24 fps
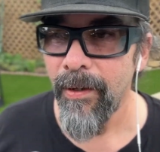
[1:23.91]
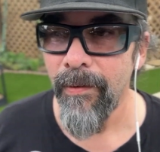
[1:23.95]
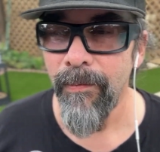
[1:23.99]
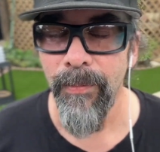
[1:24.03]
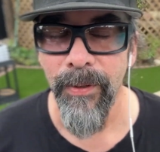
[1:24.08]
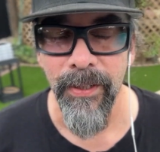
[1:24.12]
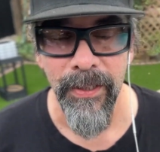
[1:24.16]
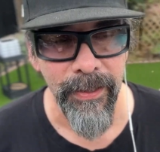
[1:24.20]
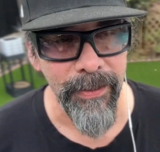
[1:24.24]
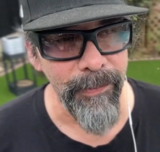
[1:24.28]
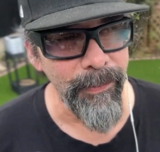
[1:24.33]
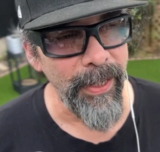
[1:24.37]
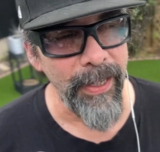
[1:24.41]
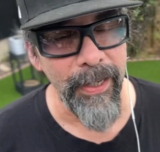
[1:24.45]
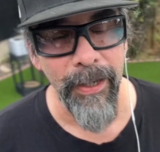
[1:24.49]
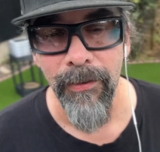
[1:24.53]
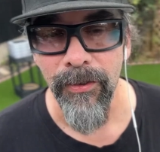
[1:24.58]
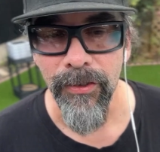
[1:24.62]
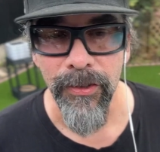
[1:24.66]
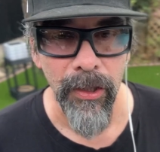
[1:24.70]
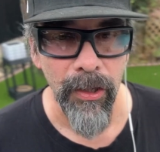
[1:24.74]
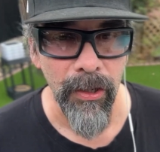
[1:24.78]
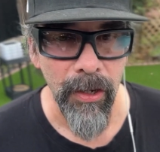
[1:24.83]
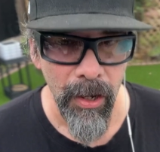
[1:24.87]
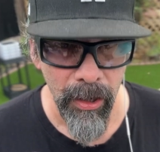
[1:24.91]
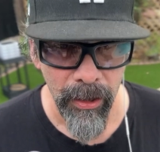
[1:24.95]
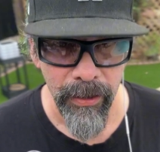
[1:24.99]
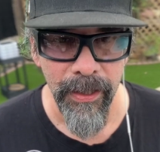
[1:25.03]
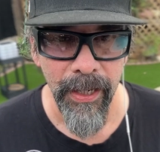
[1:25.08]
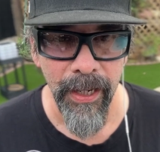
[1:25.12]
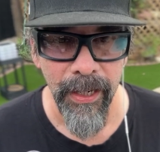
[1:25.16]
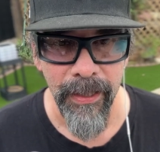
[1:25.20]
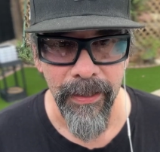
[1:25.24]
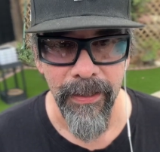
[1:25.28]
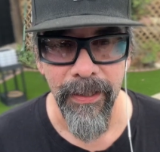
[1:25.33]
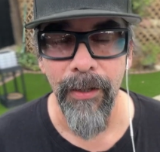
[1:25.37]
But man, that was a long
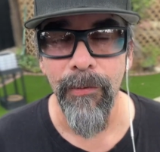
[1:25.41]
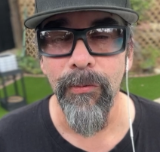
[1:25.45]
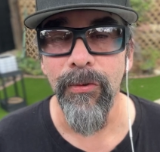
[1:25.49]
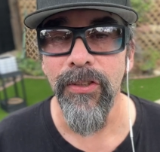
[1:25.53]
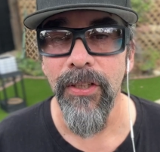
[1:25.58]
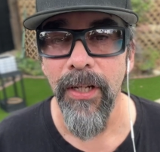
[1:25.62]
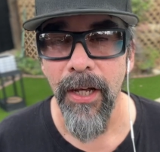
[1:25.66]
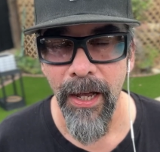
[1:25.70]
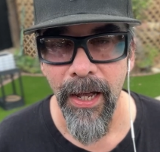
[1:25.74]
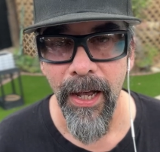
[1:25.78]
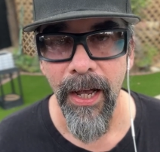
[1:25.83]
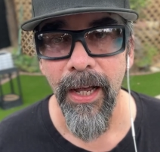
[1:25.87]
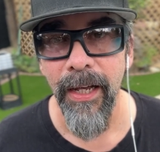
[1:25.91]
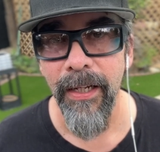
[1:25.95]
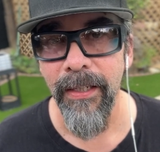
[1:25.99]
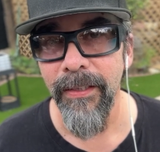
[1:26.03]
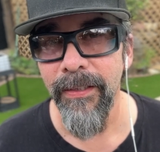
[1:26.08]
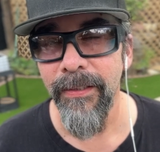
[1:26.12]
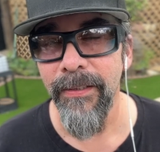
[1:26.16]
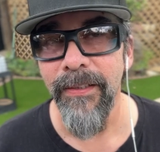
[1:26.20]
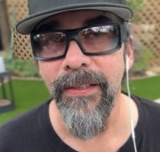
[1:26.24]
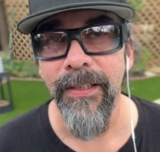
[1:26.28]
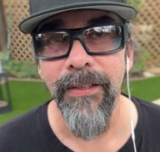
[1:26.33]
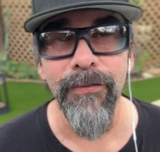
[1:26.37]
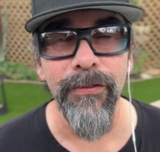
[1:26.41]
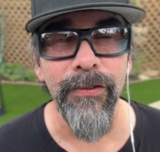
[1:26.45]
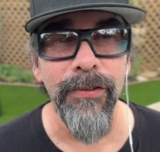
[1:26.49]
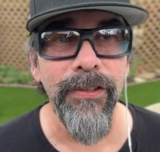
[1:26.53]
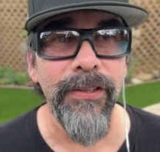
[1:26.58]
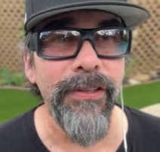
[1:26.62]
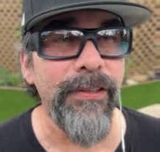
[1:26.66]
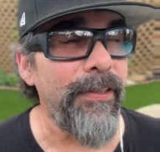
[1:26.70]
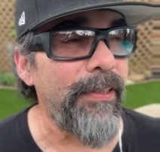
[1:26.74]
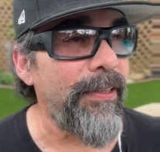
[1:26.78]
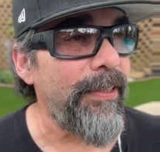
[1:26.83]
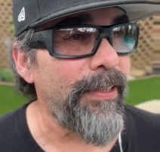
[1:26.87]
night. It was hot. It
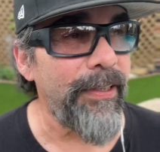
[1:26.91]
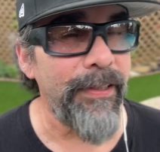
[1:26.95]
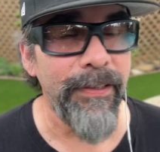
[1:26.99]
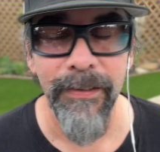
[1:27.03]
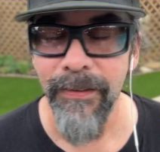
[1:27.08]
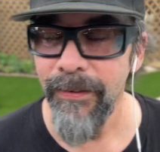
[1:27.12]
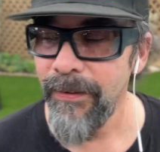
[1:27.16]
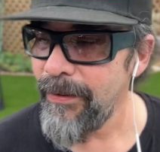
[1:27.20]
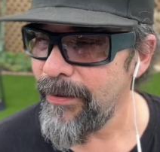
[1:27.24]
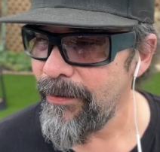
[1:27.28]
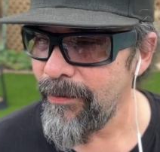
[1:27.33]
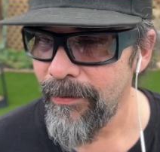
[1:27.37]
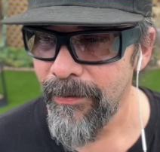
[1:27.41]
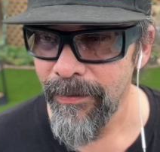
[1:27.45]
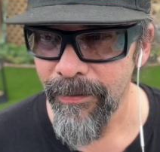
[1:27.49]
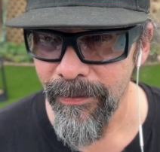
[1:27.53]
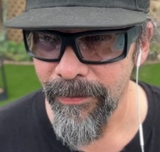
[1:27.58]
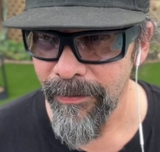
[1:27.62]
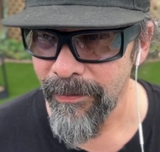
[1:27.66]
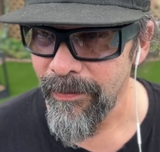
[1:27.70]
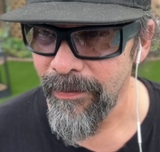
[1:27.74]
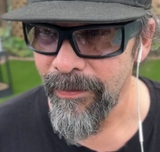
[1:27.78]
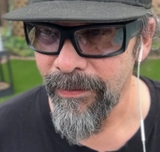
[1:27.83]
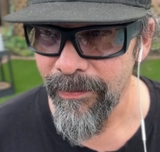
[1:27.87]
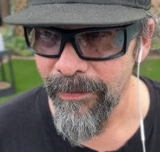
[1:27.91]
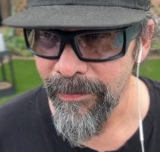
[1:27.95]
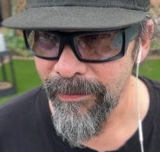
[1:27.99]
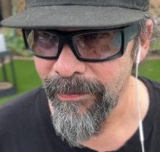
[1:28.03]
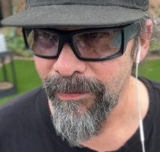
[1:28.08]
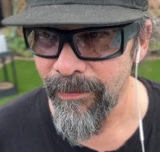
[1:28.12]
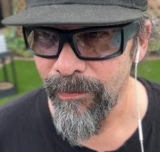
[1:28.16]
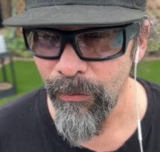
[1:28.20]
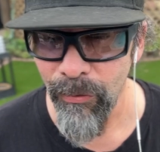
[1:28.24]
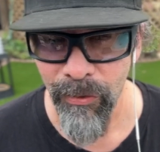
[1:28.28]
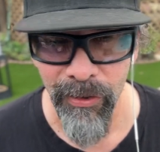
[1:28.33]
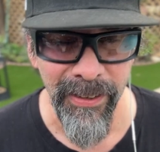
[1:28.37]
was
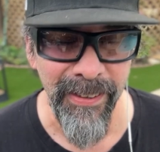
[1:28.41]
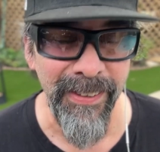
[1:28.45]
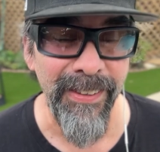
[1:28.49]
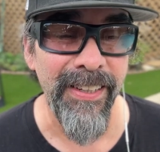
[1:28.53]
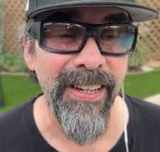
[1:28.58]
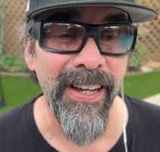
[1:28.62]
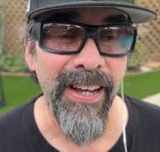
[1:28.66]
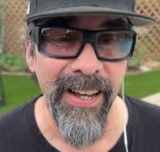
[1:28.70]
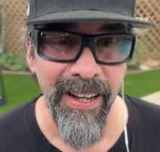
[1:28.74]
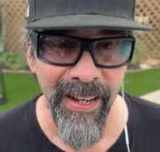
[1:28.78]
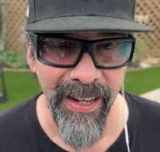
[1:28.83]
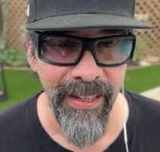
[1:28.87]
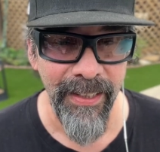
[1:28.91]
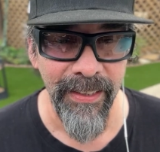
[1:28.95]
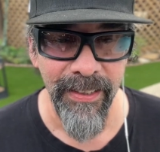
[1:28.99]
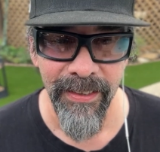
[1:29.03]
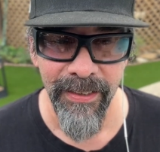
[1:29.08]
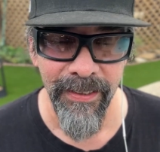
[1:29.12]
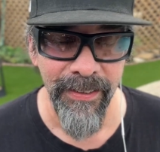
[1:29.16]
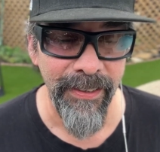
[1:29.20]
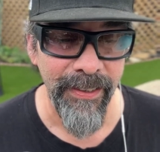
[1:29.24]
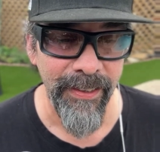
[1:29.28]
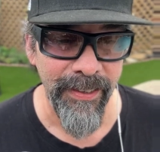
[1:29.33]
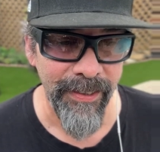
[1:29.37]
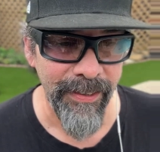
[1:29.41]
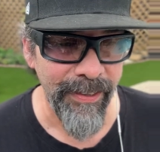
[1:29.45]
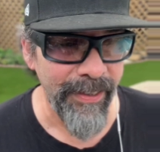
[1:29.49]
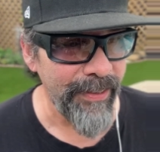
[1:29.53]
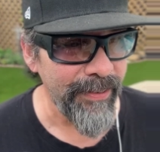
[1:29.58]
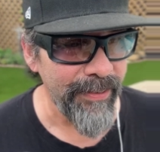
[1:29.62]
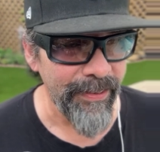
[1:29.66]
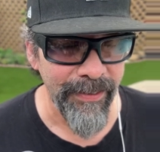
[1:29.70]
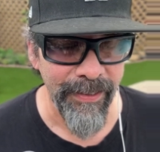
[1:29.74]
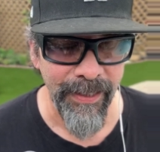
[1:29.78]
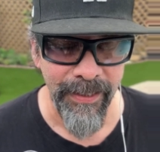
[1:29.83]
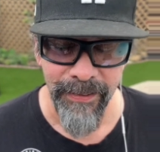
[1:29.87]
really hot.
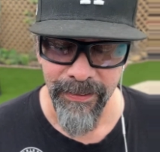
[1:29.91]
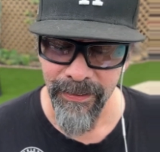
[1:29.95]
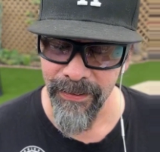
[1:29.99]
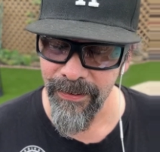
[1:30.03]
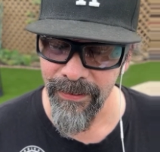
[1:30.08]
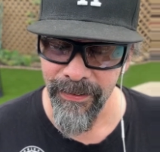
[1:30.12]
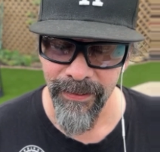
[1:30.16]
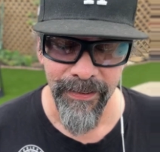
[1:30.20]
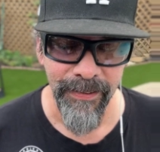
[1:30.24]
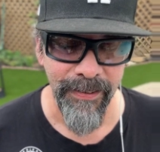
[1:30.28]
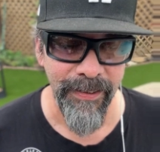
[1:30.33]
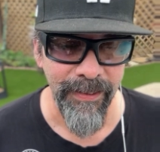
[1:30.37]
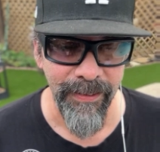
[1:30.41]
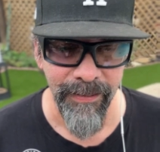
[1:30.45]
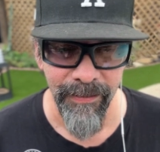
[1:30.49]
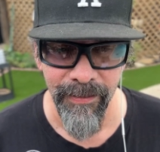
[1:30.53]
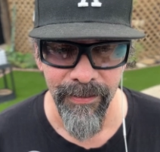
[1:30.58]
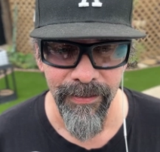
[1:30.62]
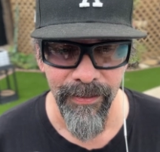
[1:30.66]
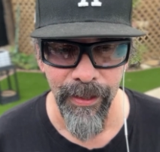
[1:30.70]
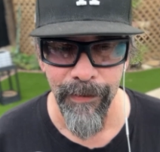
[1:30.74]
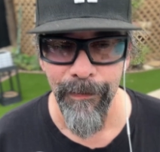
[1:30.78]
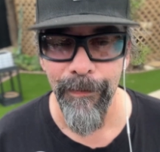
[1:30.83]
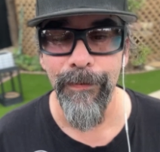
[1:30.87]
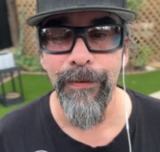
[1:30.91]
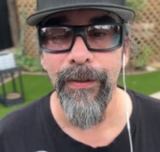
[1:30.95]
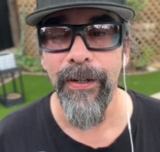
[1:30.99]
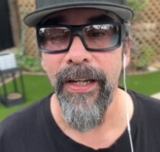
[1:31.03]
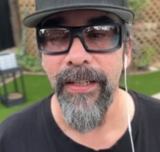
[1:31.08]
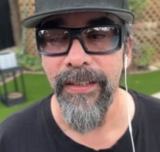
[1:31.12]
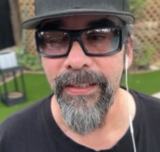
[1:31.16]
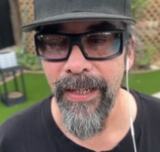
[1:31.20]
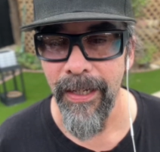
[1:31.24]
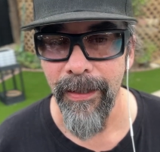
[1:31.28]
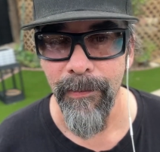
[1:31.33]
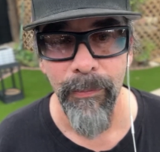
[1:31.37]
I never
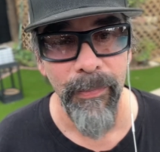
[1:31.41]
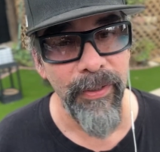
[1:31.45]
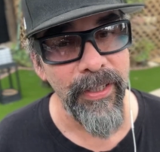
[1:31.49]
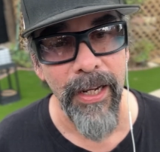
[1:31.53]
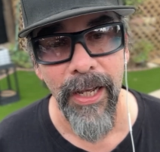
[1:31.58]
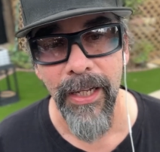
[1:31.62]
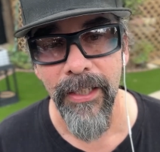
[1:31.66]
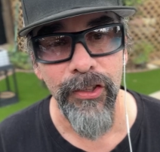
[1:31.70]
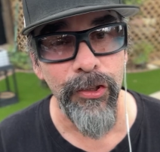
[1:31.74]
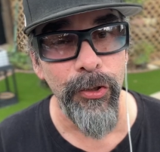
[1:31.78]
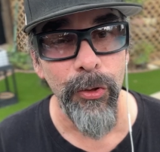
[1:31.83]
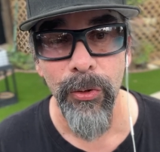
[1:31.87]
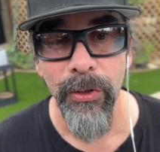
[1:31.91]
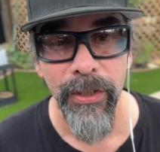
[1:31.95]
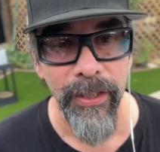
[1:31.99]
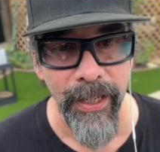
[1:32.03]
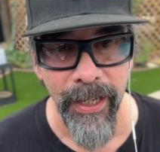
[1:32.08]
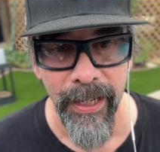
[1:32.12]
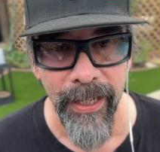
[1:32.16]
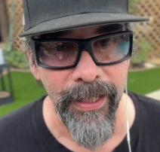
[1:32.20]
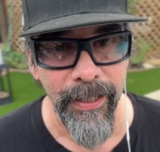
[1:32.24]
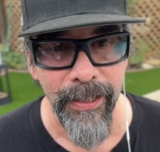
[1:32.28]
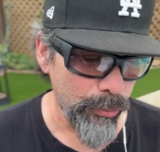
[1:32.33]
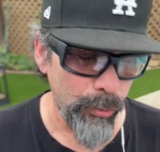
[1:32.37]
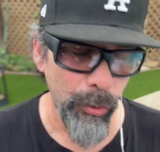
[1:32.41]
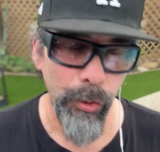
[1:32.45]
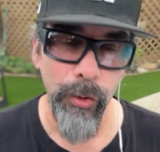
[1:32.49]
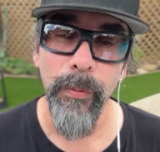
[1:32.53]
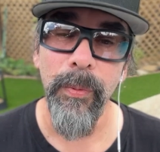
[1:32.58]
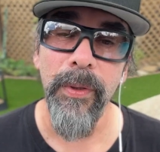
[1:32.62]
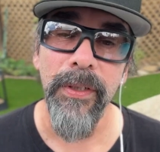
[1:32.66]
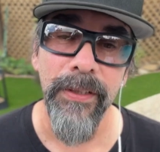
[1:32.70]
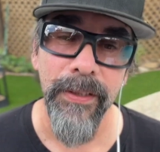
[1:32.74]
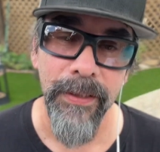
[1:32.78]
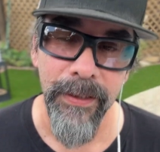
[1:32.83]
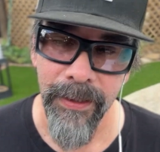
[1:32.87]
forget that. But I'd do it again. And
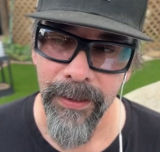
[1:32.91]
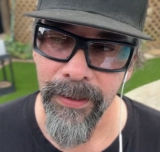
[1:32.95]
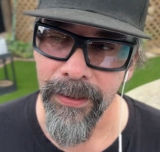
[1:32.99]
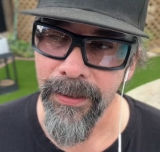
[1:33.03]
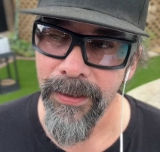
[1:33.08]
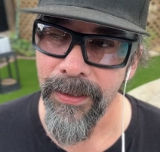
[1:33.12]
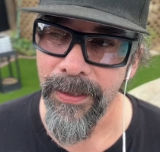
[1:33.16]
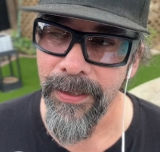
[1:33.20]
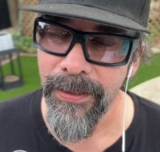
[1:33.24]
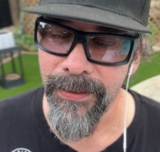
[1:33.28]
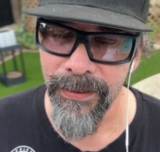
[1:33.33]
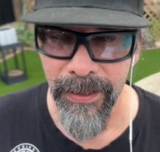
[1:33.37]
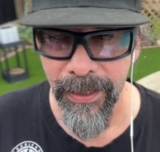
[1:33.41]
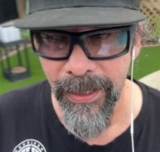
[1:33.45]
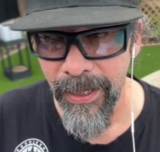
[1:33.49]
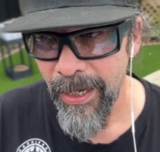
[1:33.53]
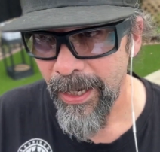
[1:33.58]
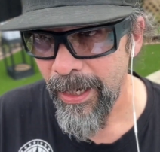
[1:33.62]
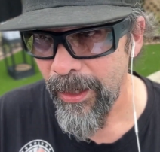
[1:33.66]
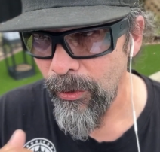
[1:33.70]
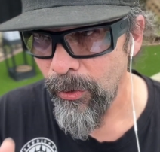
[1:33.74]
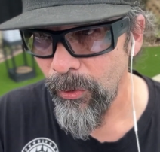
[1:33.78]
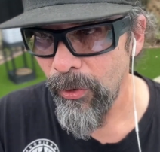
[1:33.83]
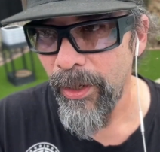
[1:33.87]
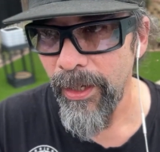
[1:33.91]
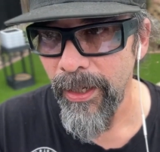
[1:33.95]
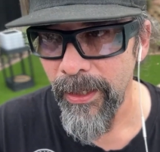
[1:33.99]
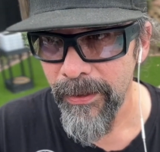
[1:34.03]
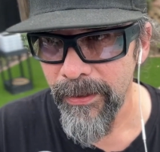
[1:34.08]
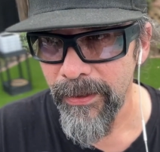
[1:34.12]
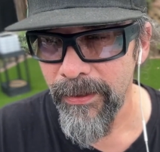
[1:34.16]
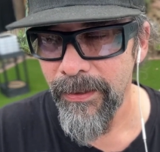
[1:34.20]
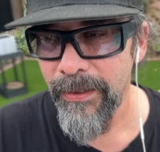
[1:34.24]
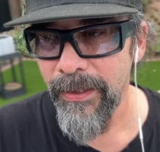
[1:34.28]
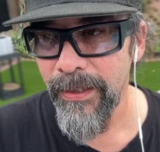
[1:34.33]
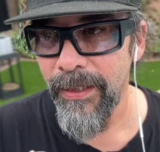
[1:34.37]
Ruben is the guy who
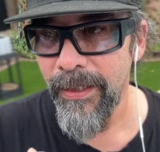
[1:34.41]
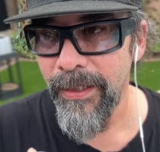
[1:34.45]
gets,